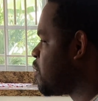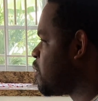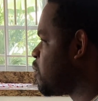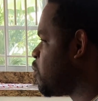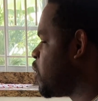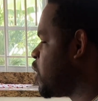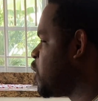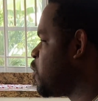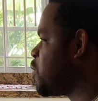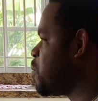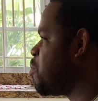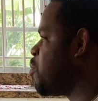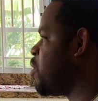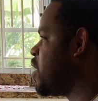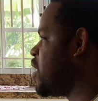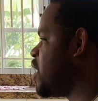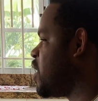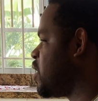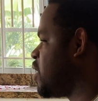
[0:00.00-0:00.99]
when she was born
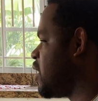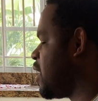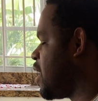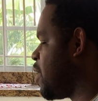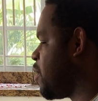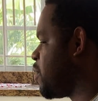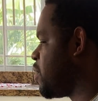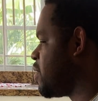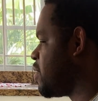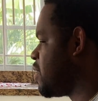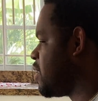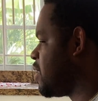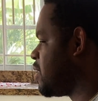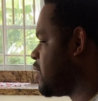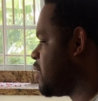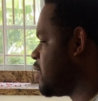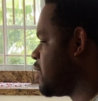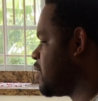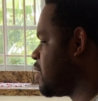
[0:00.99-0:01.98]
initially, I was a
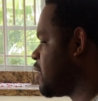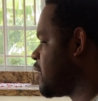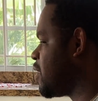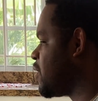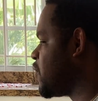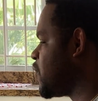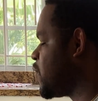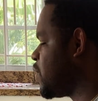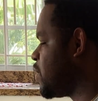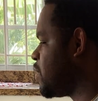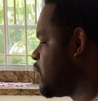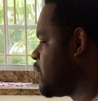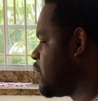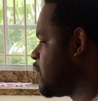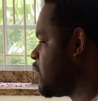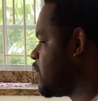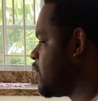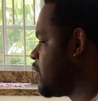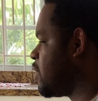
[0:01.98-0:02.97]
little
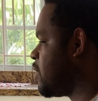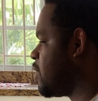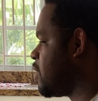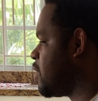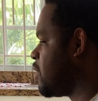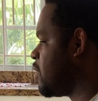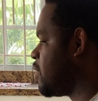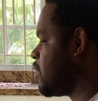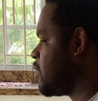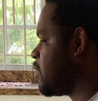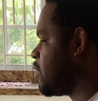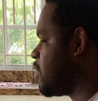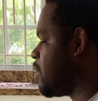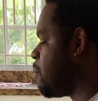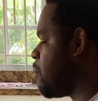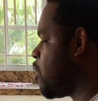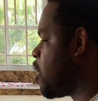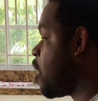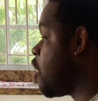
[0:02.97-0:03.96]
concerned
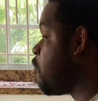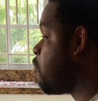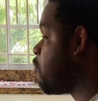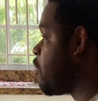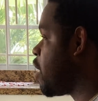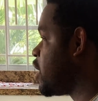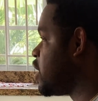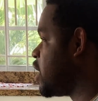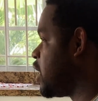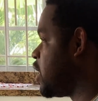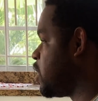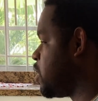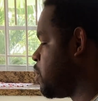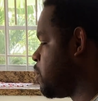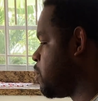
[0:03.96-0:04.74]
about how fragile she